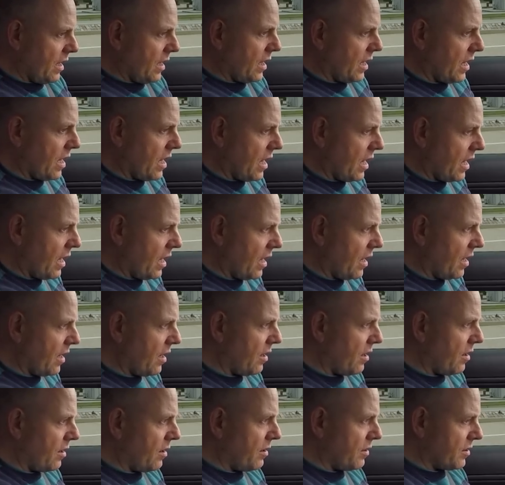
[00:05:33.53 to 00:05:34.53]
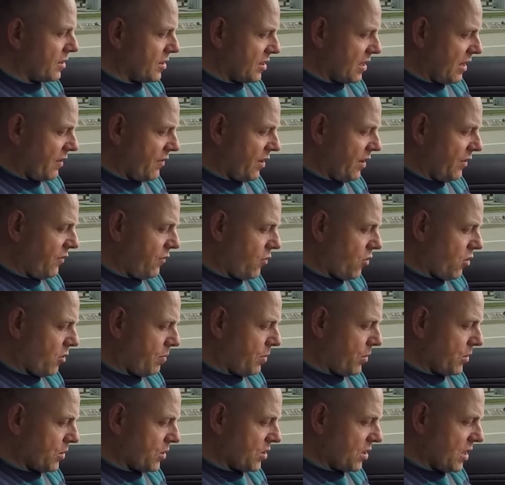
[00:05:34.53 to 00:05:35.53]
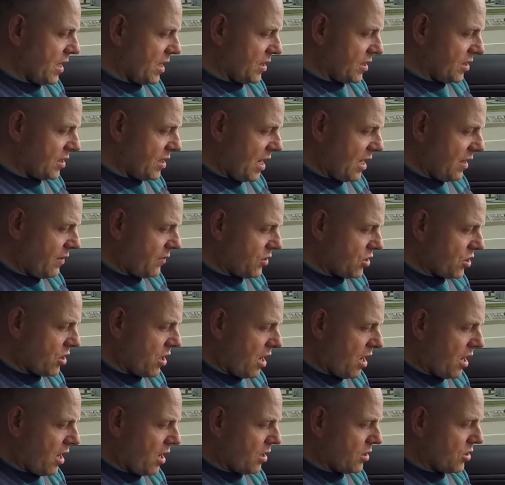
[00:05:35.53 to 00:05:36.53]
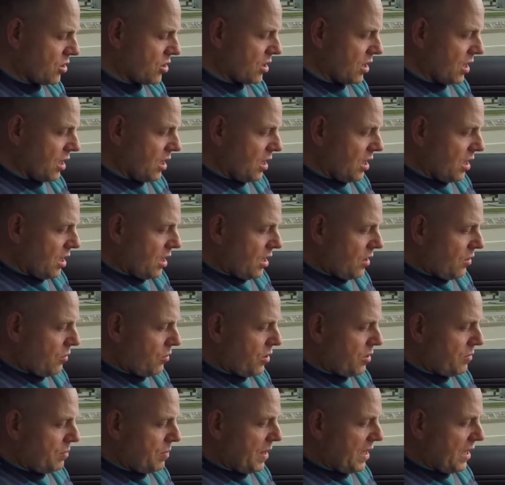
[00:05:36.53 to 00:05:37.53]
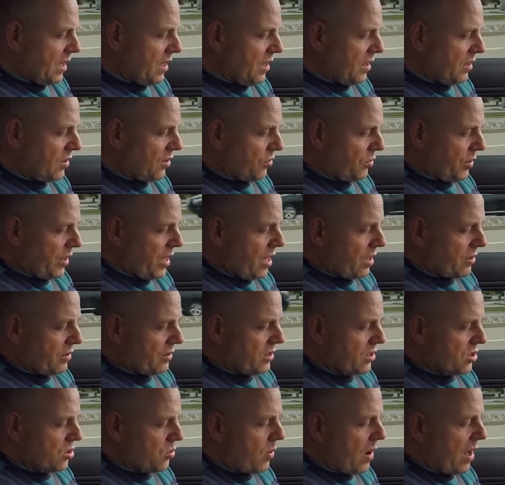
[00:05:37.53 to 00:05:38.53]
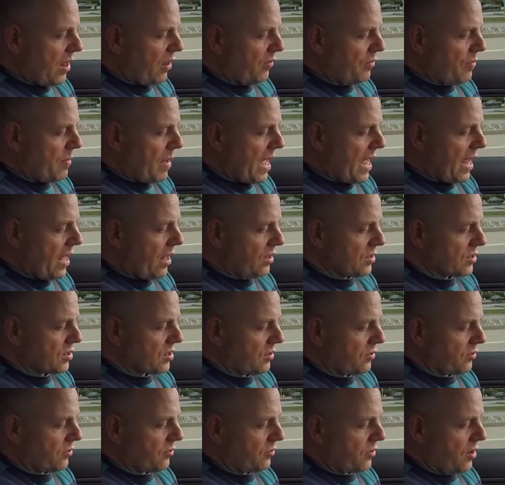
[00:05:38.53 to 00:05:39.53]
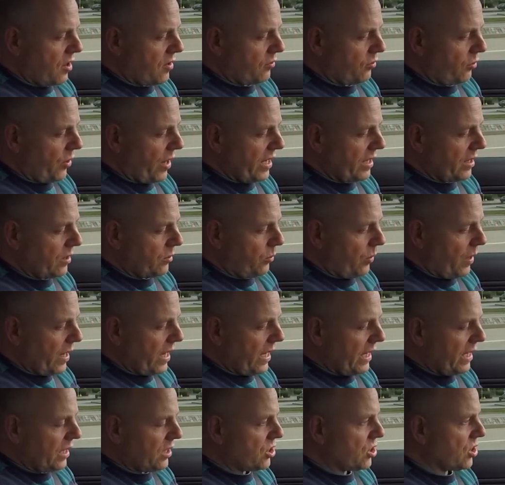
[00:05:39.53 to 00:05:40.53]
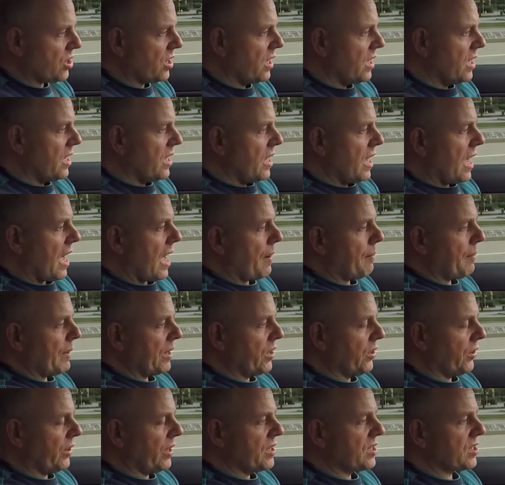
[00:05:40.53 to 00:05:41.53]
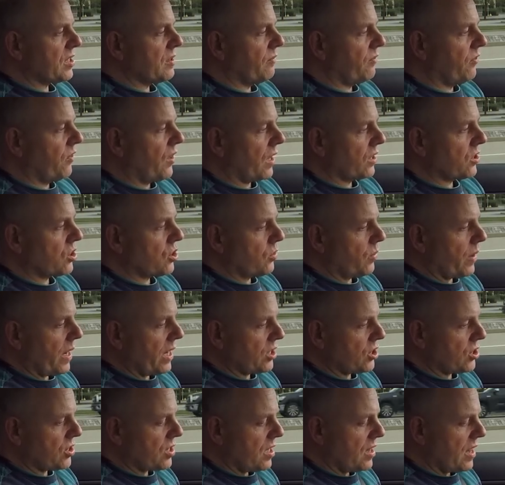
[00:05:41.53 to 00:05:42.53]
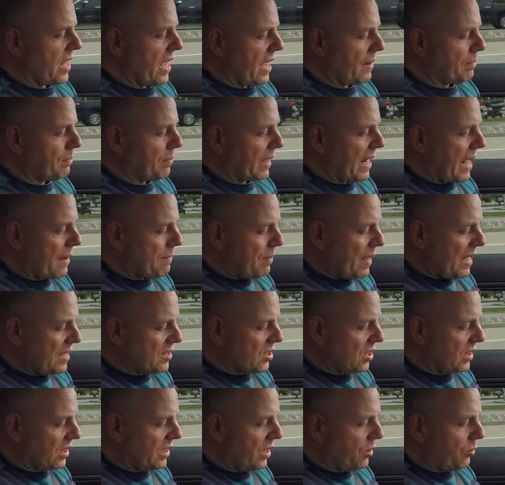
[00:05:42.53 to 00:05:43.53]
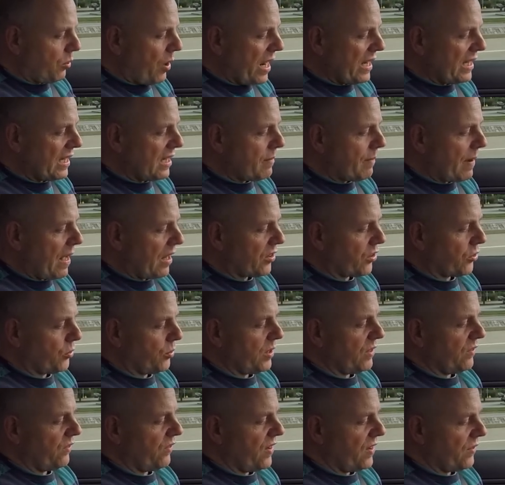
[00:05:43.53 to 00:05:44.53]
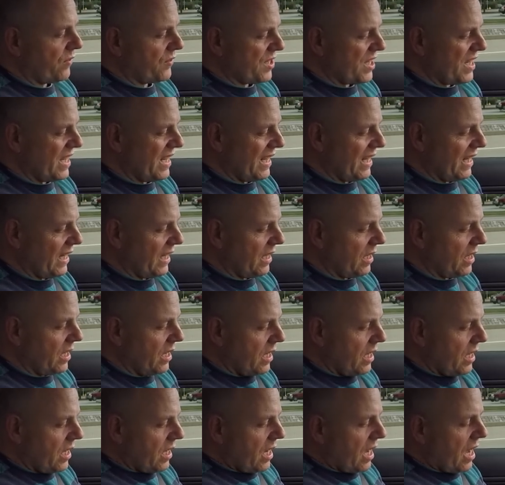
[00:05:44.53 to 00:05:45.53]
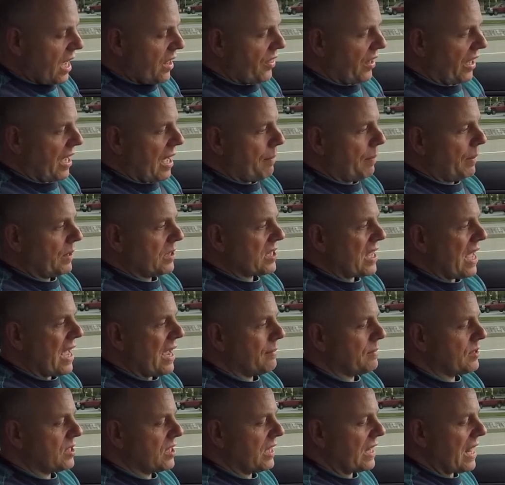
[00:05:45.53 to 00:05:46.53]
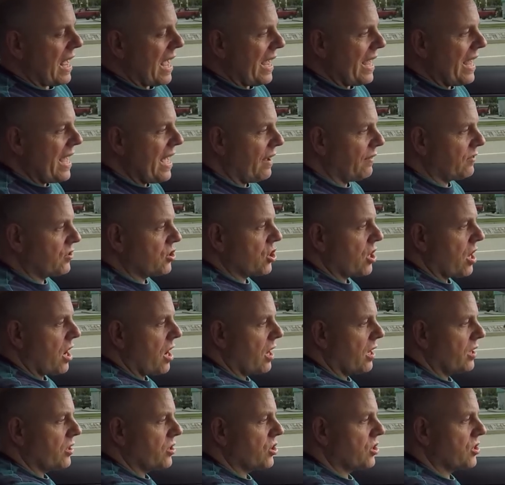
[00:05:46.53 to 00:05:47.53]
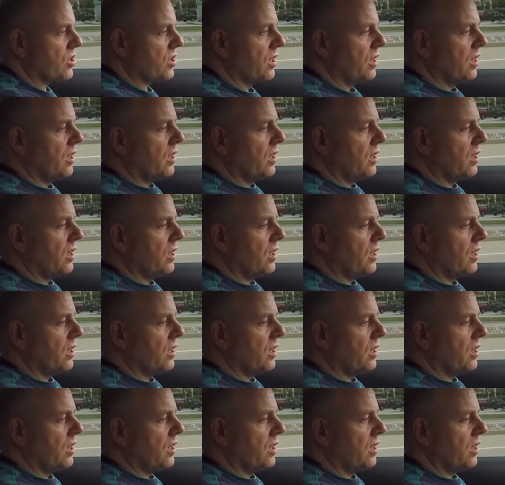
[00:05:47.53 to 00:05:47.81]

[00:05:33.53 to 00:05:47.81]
74% state of charge would be 312 miles of rated range. But there is some fluctuation in that. But I'm basically right at about 315. The couple times that I have charged